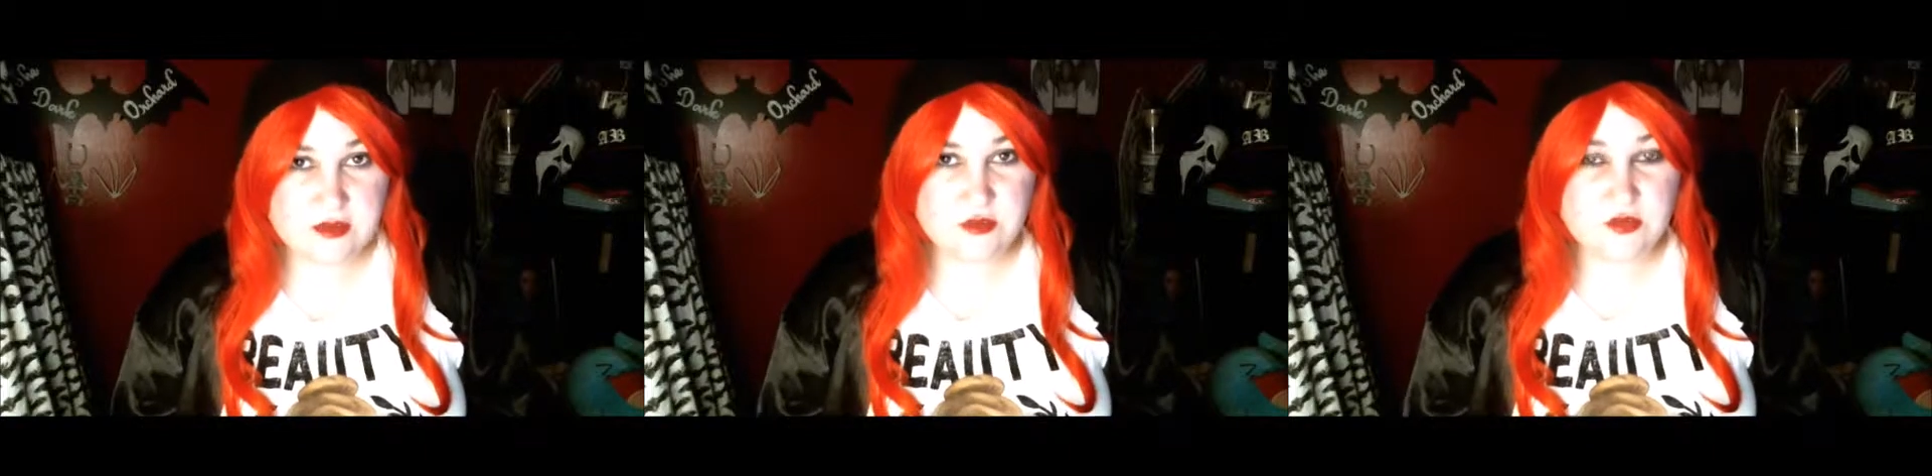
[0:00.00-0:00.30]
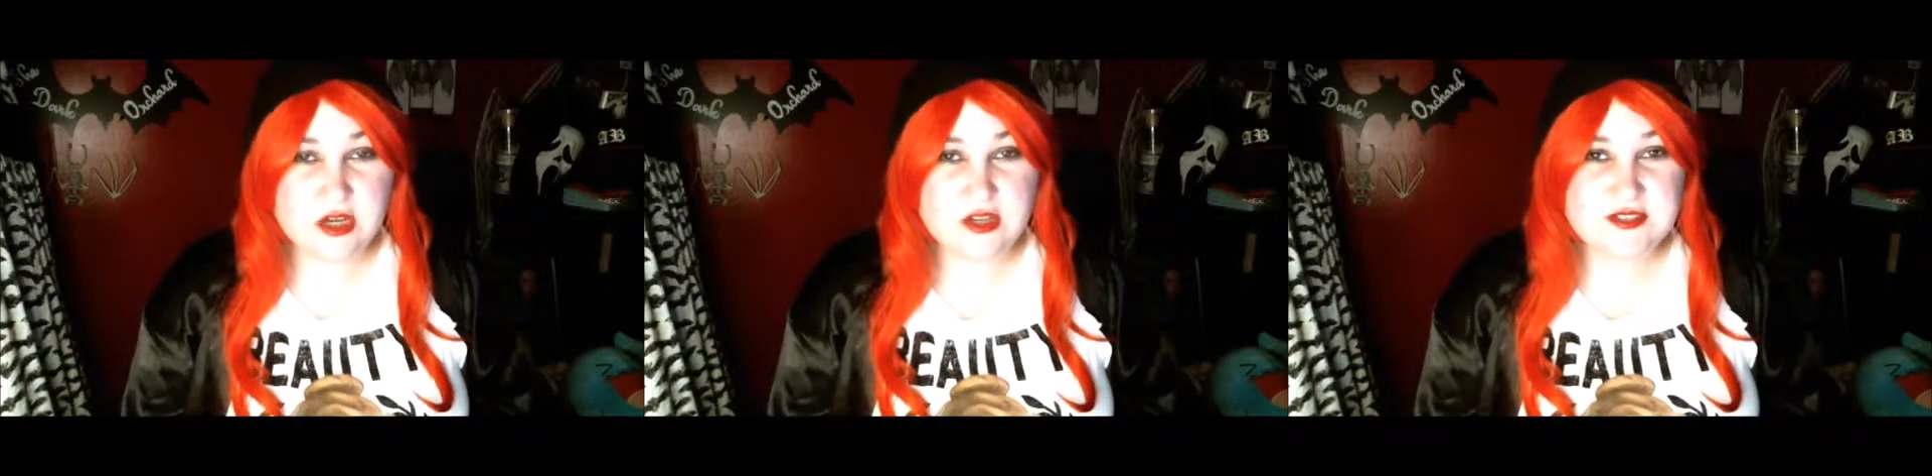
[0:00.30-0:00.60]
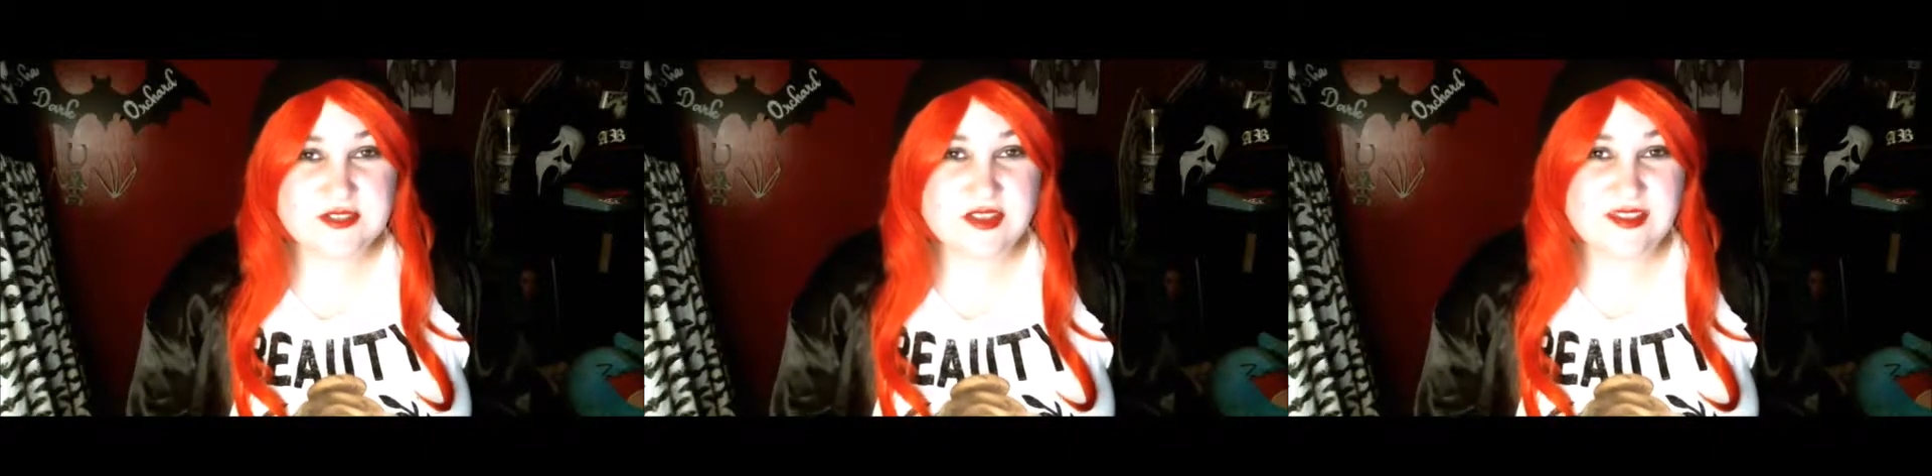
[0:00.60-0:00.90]

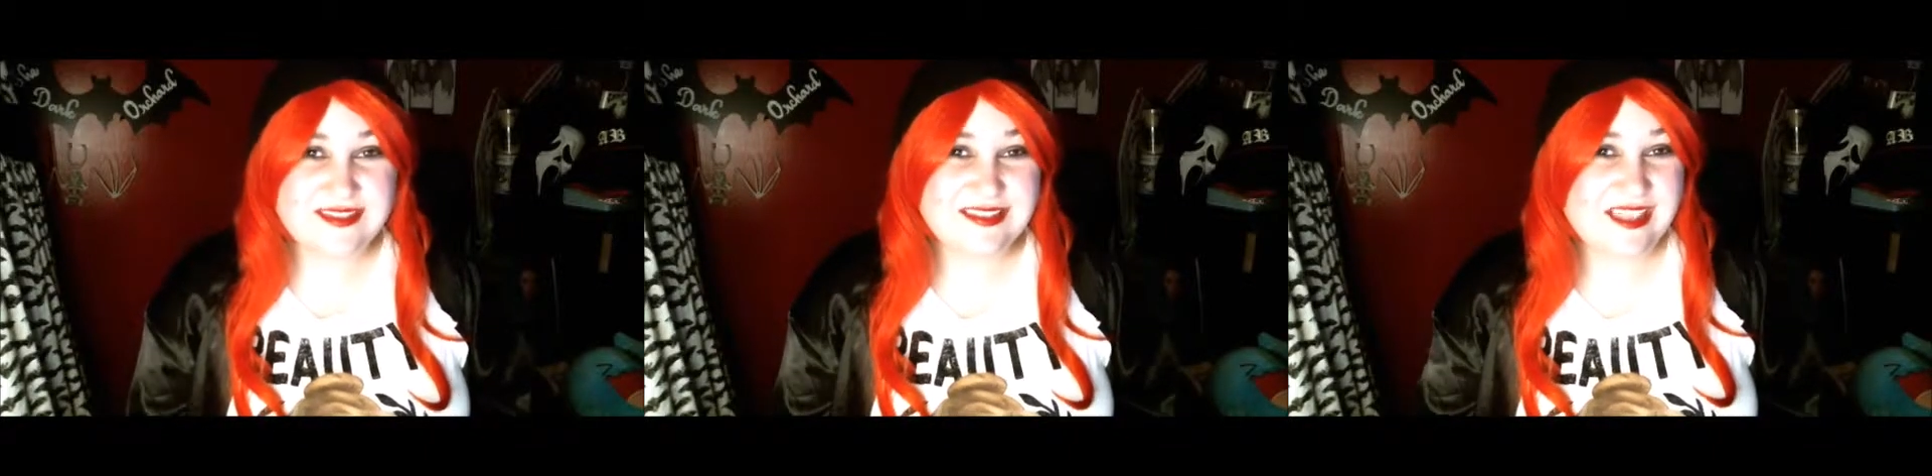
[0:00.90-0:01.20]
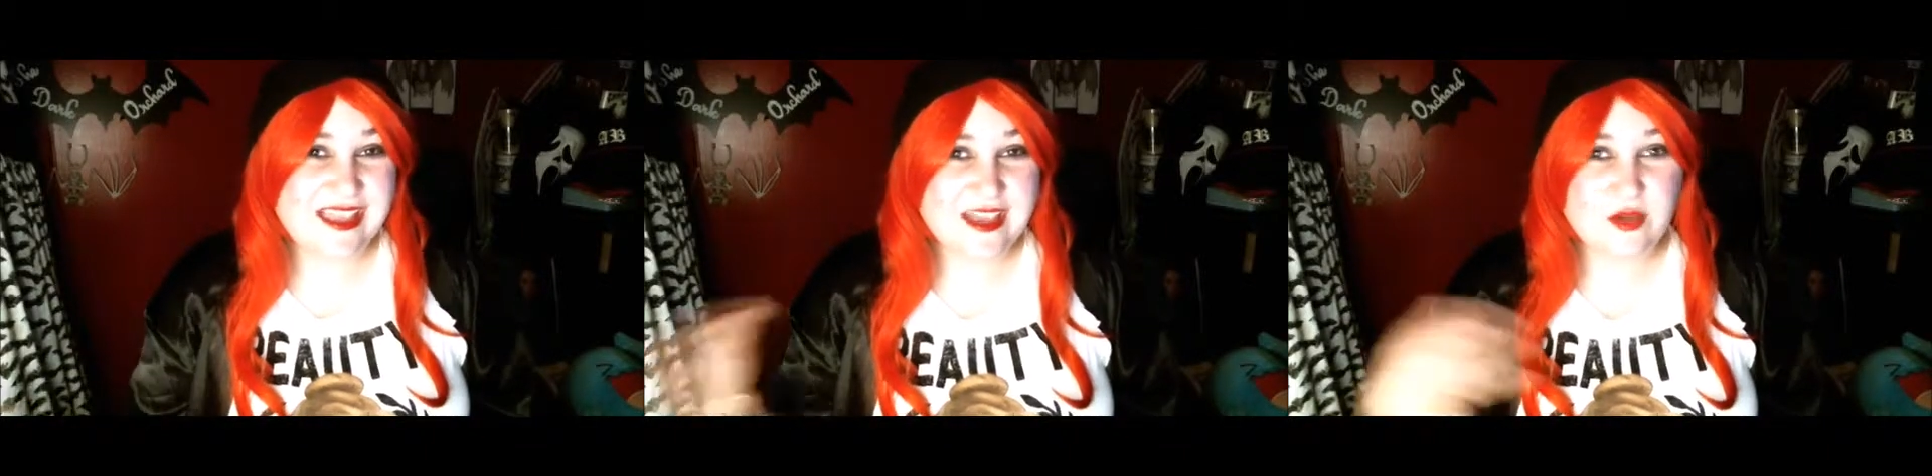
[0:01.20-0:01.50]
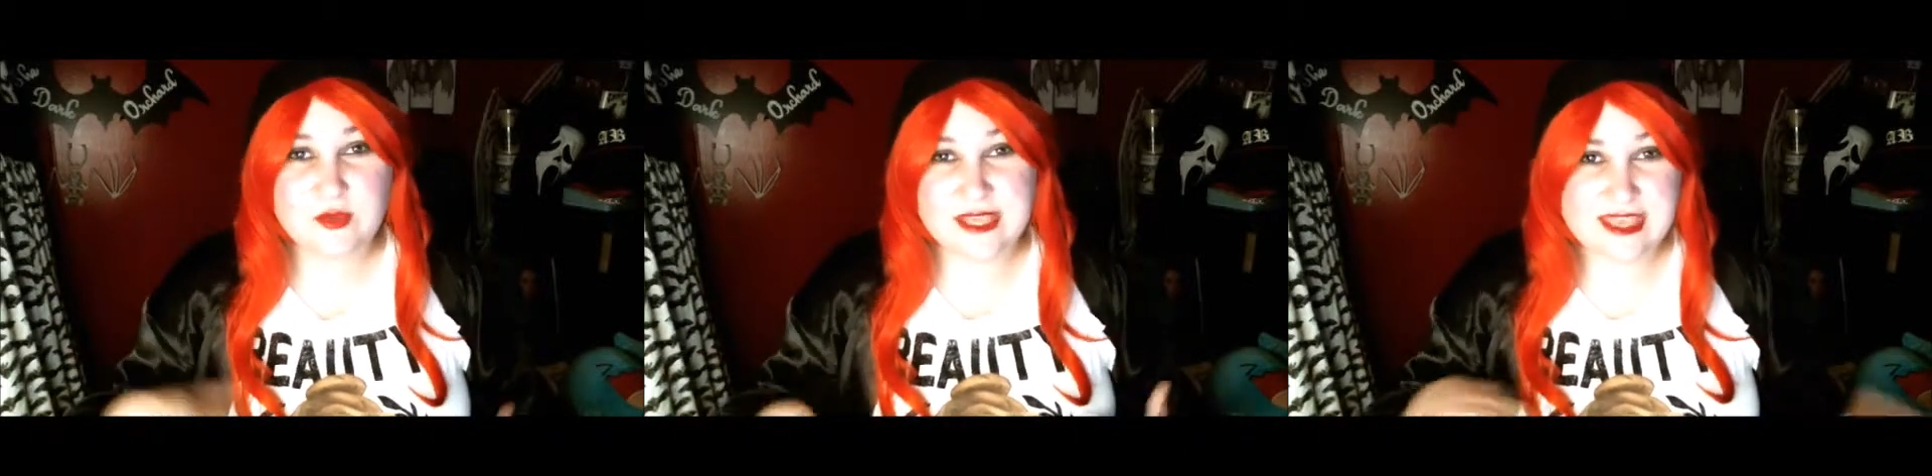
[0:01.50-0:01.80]
works like a
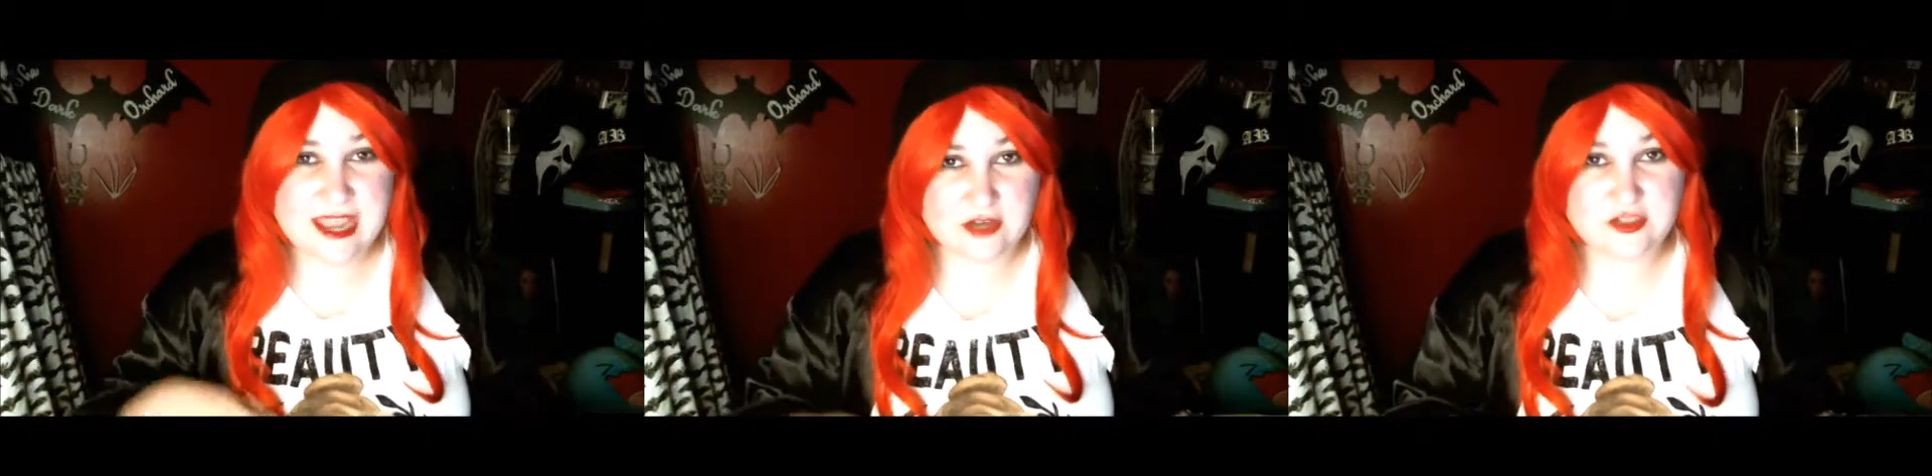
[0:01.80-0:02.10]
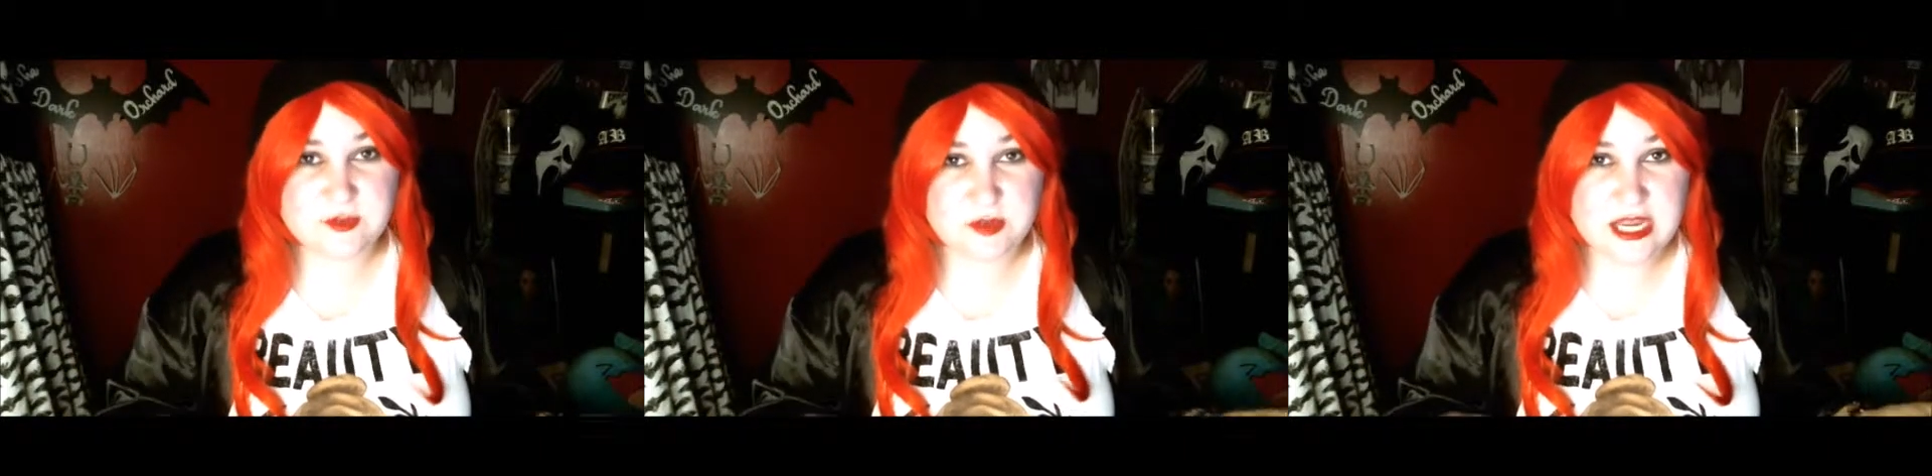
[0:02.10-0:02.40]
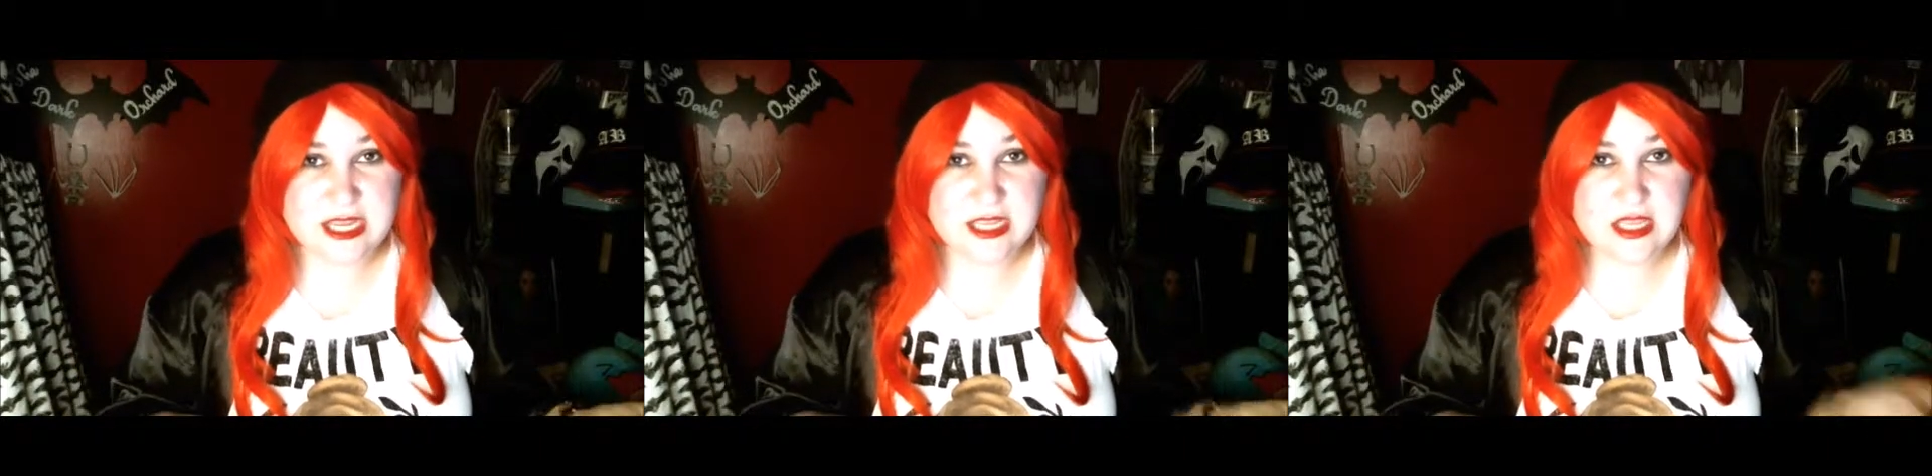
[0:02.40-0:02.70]
wig hairspray.